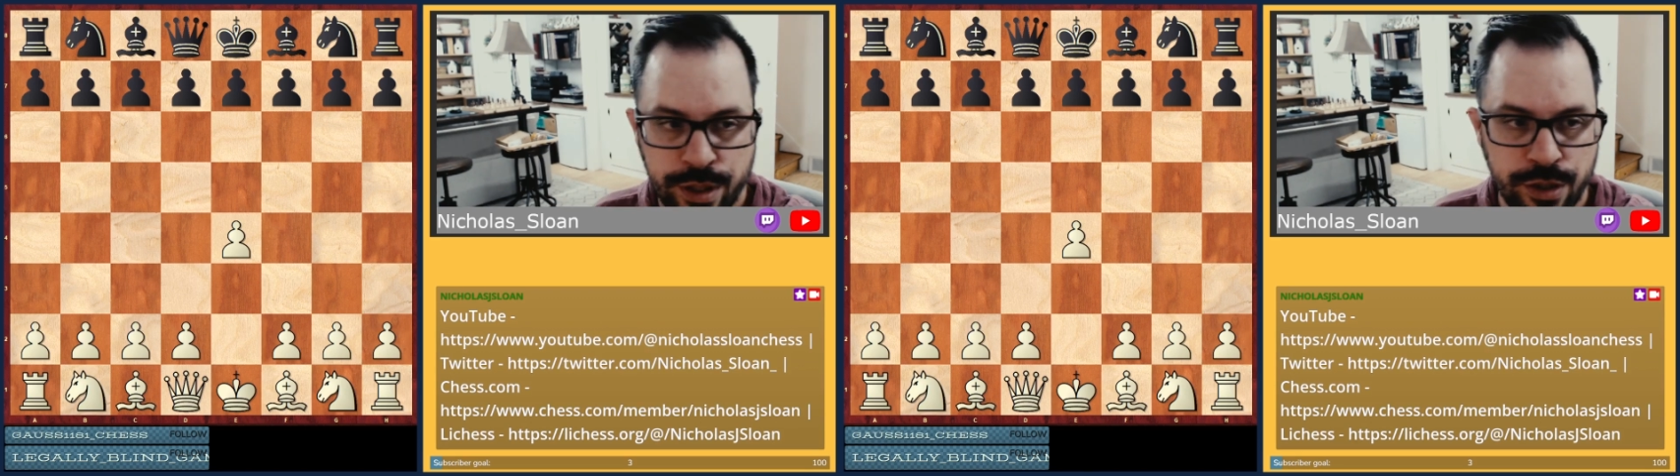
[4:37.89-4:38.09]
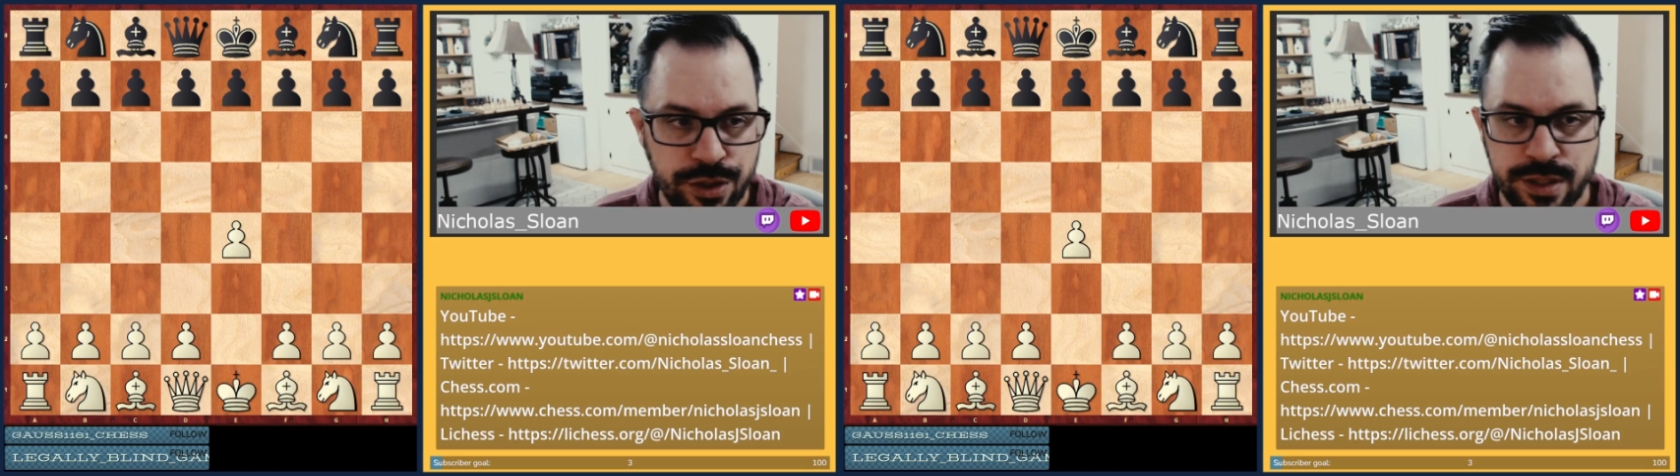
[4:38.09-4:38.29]
and
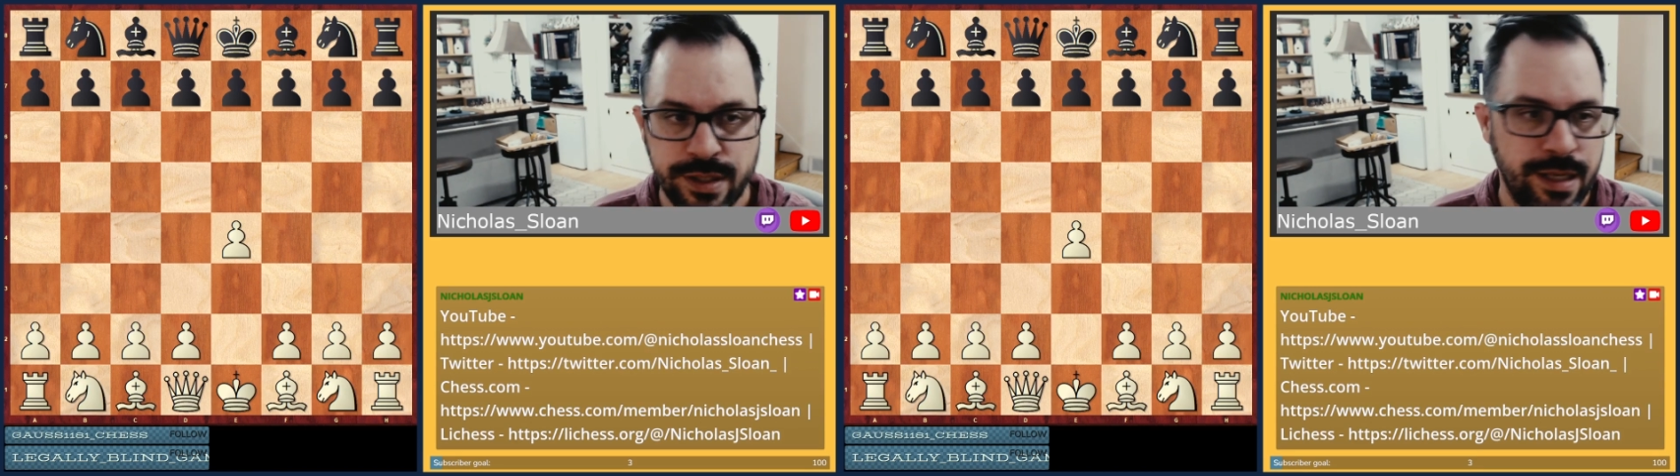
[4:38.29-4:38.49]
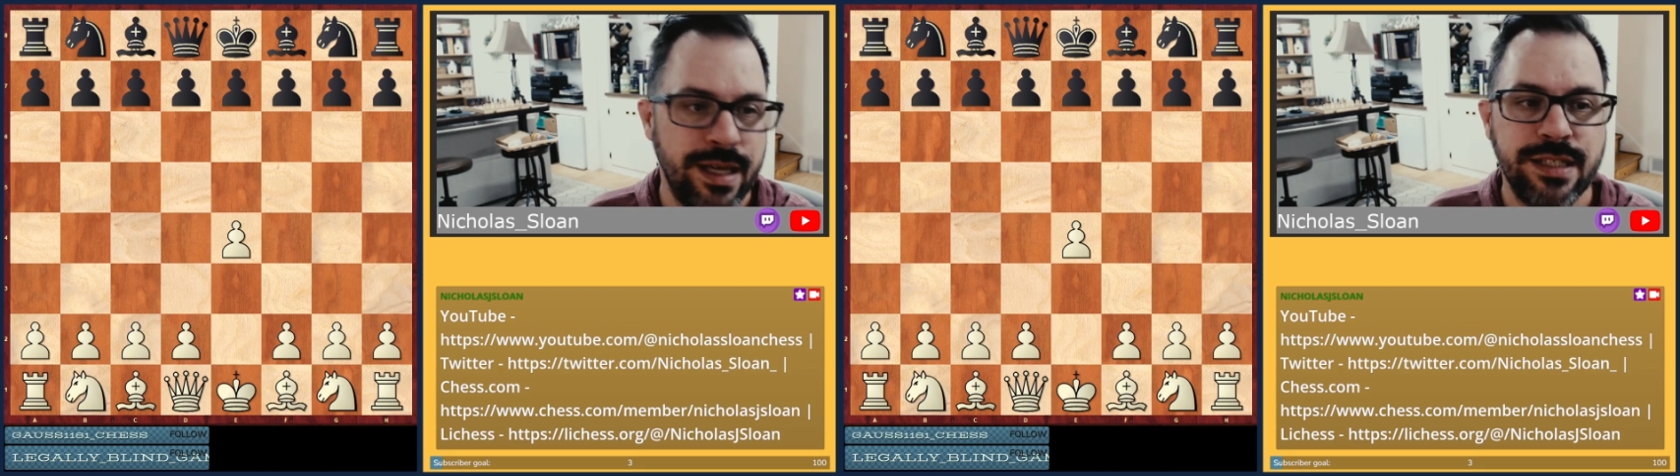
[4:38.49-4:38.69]
you're just
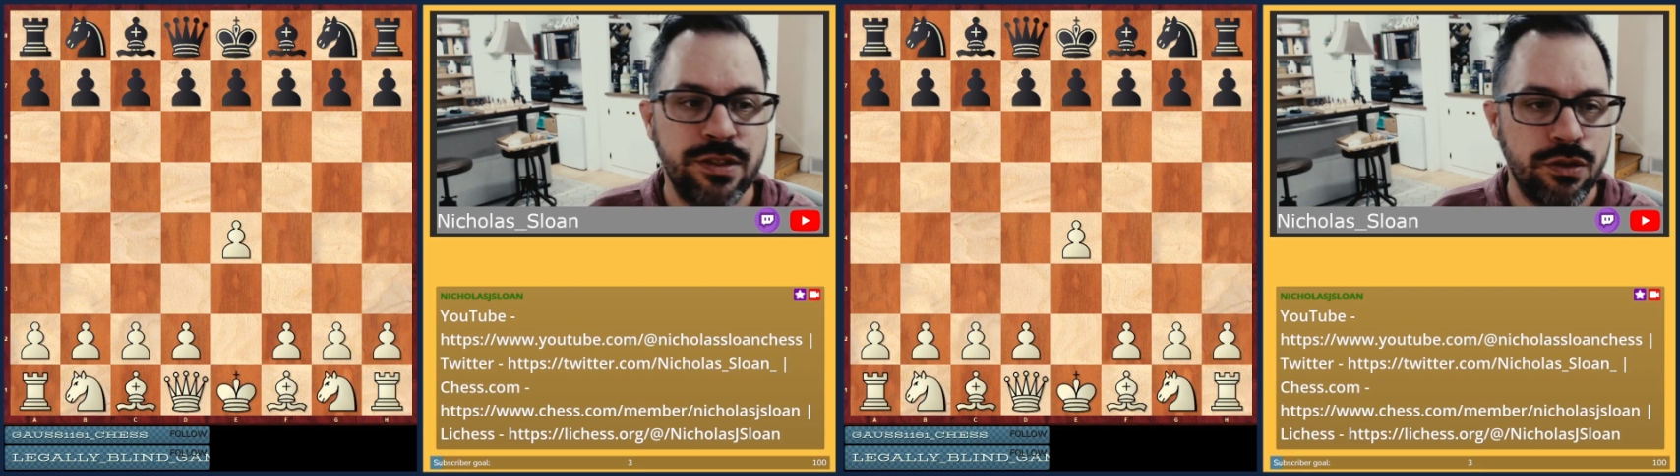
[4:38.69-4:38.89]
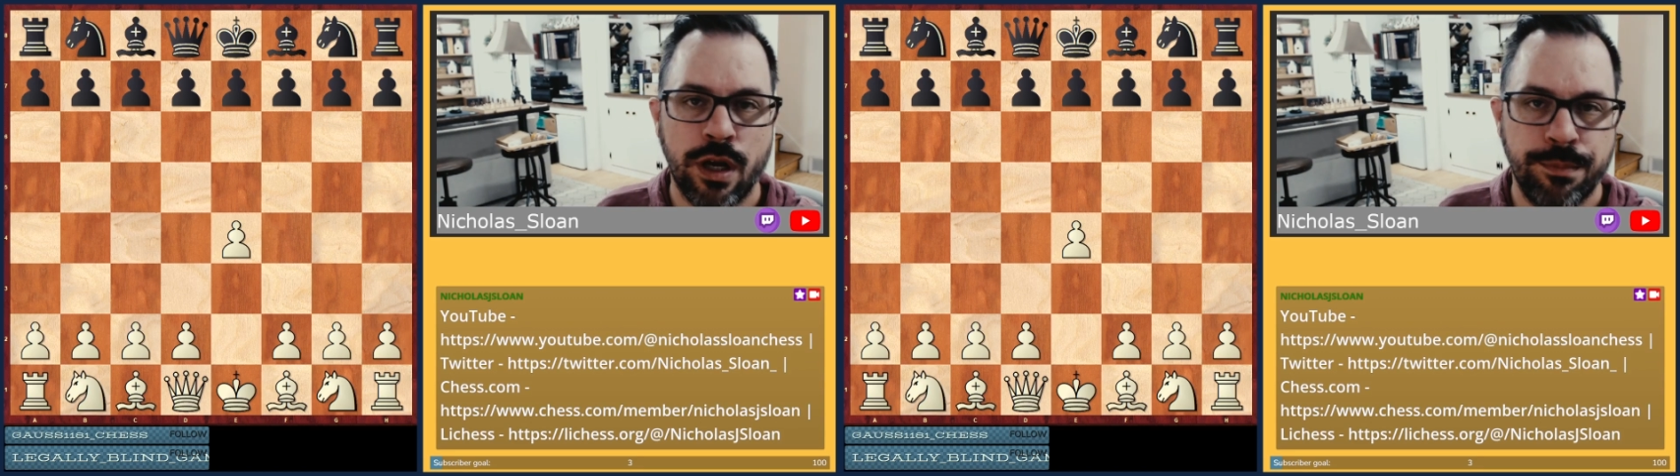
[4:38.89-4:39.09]
like, that's
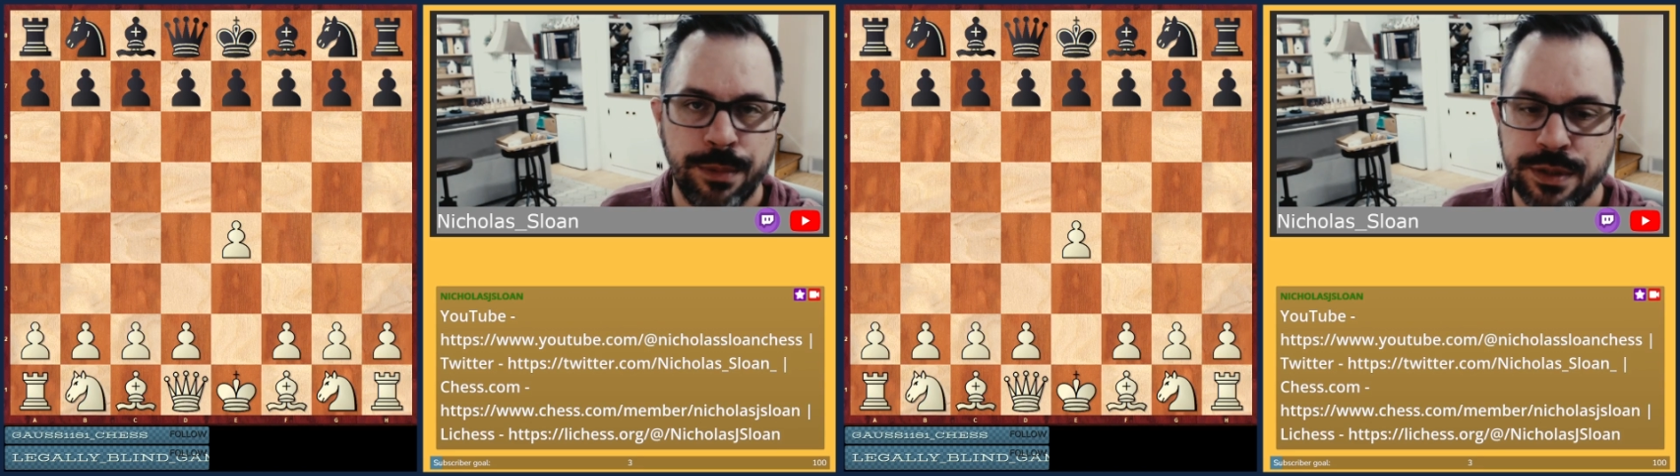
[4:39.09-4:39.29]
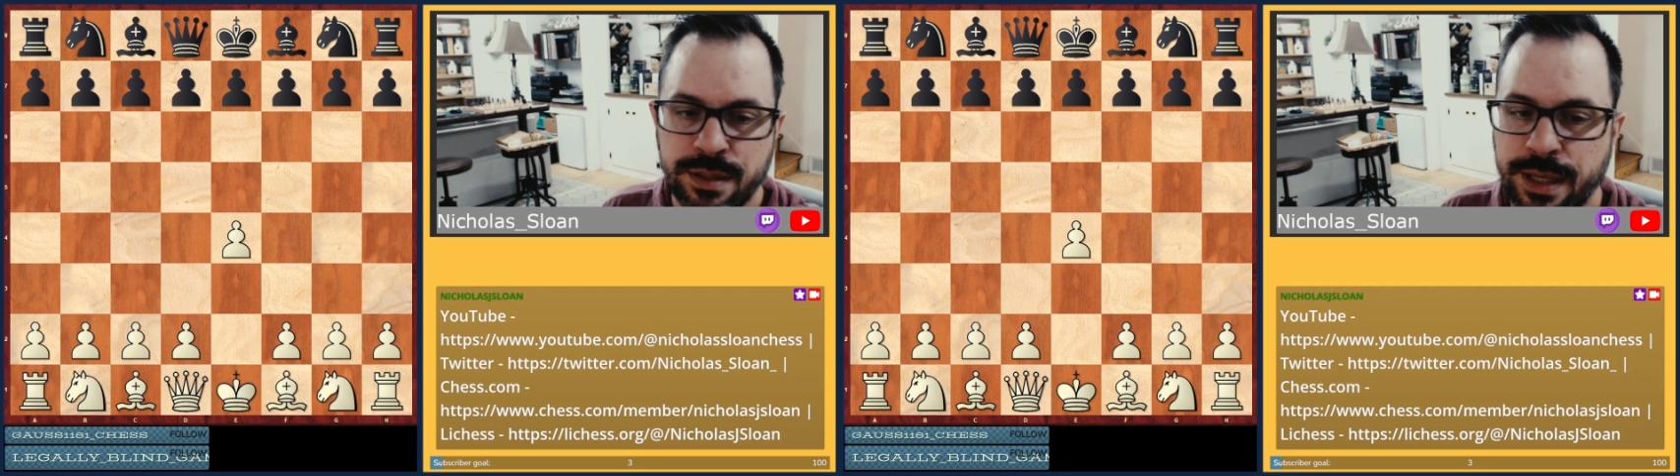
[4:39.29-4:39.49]
too
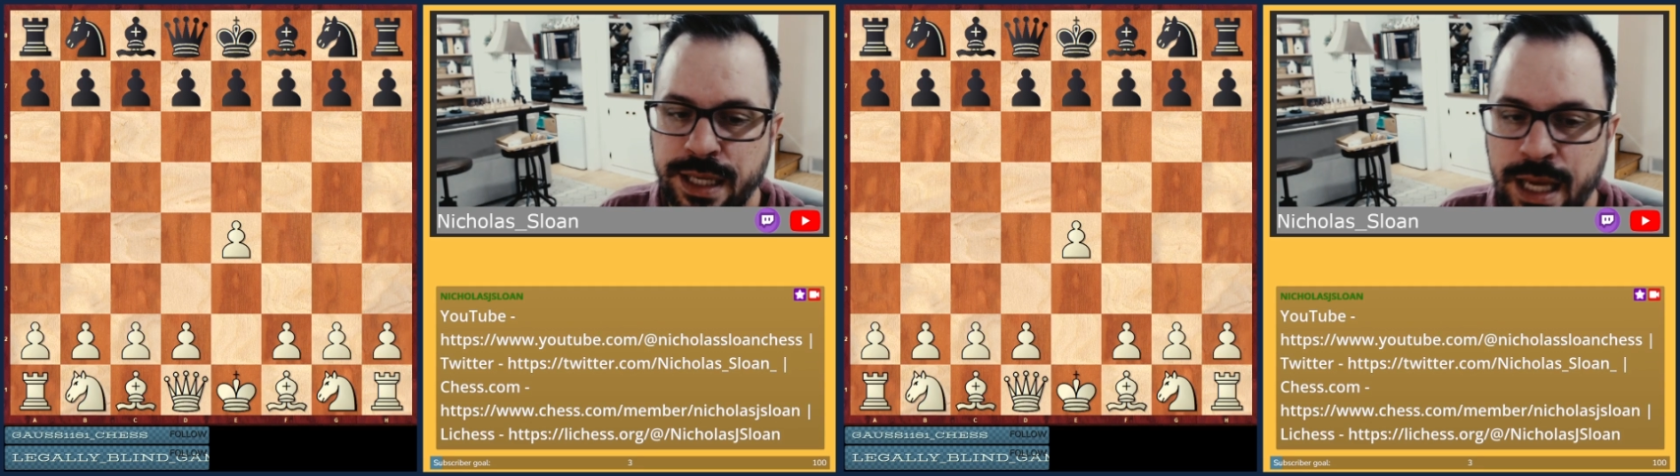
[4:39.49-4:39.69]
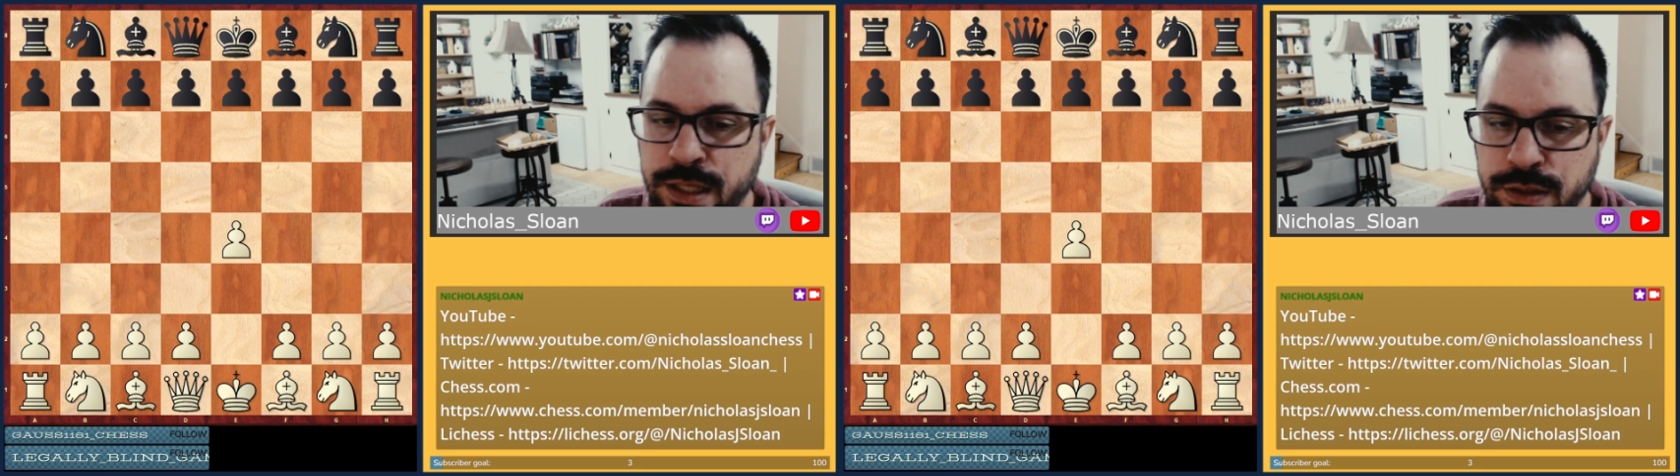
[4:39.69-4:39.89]
cumbersome. I
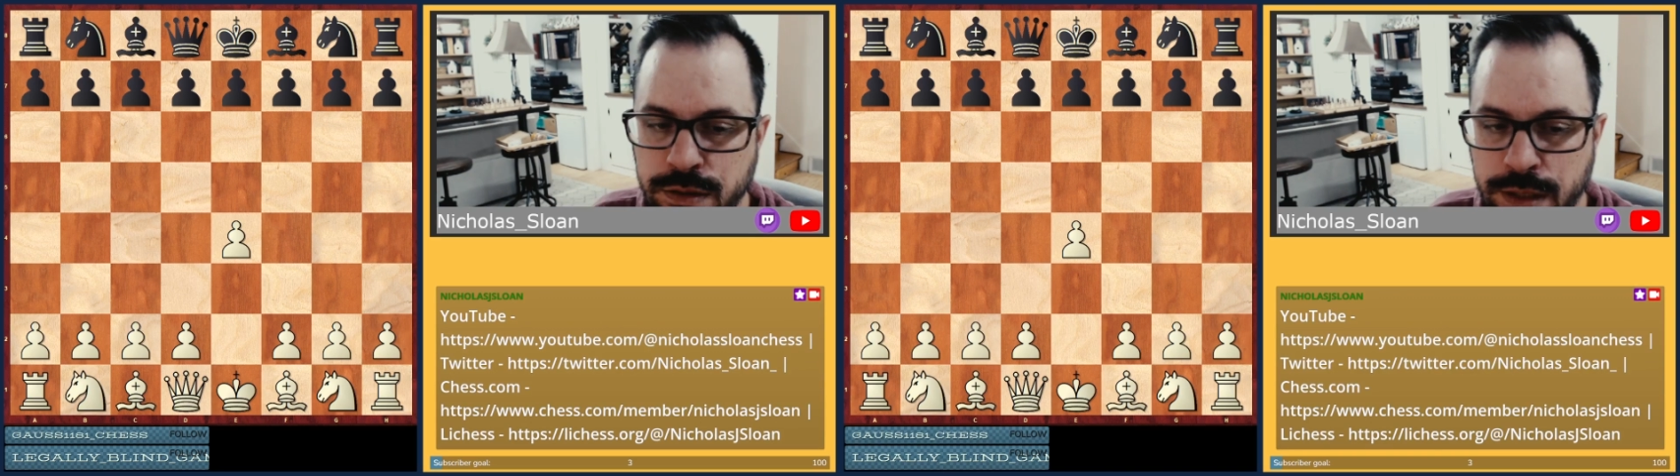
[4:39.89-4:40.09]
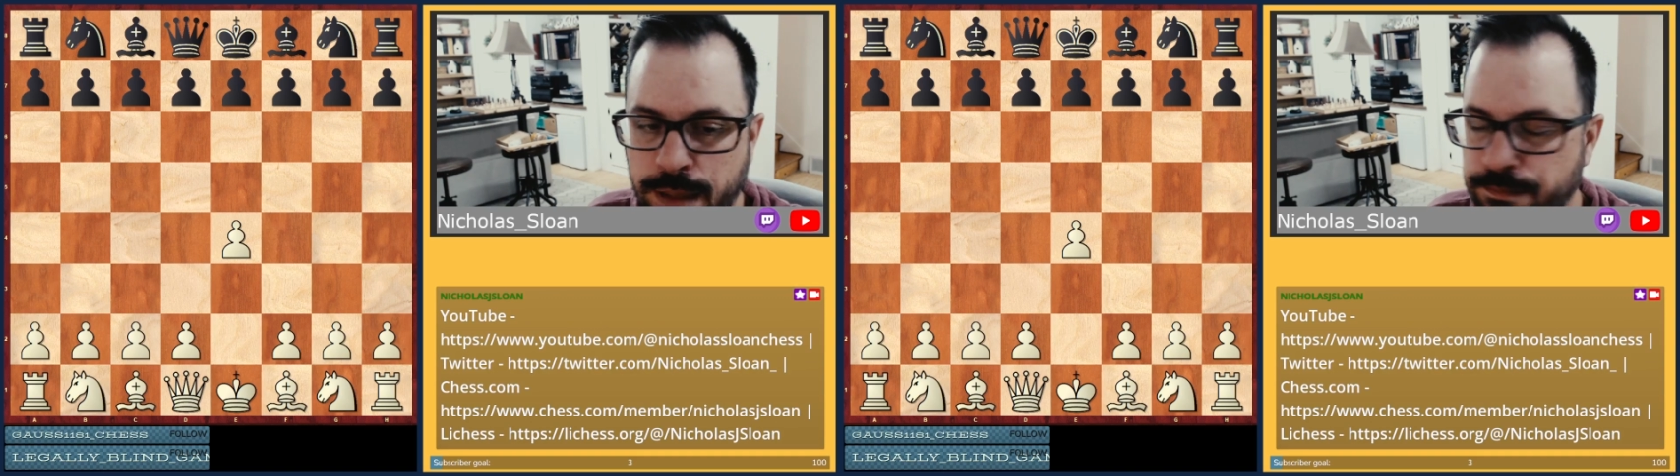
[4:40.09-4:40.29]
can't do
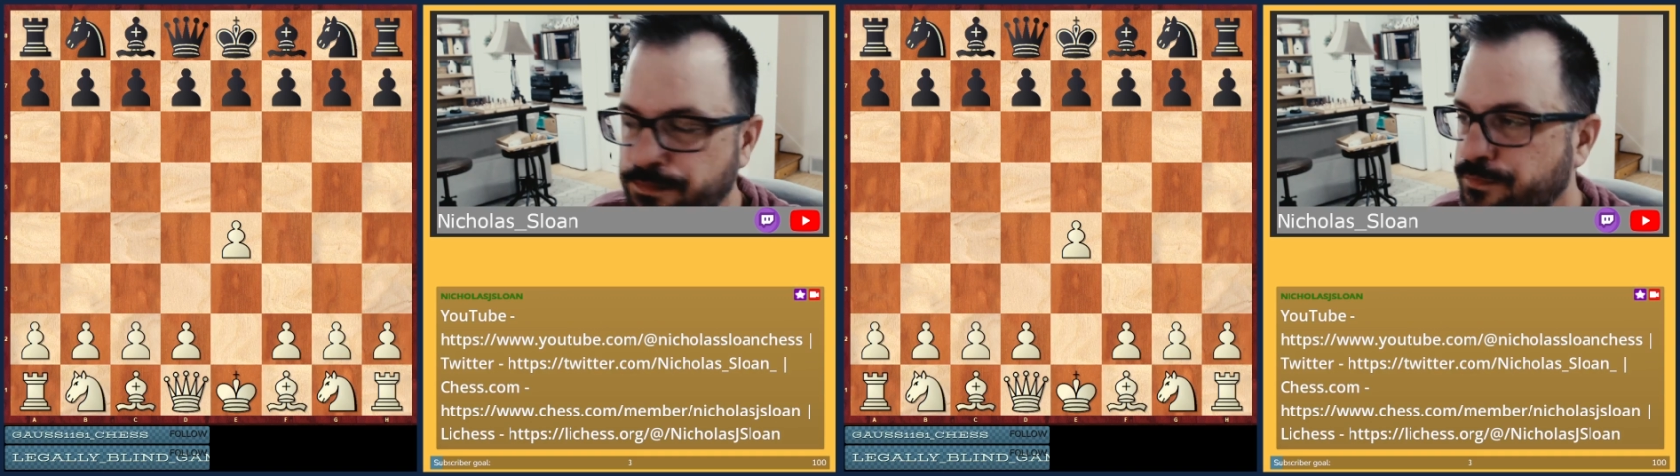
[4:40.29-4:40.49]
that.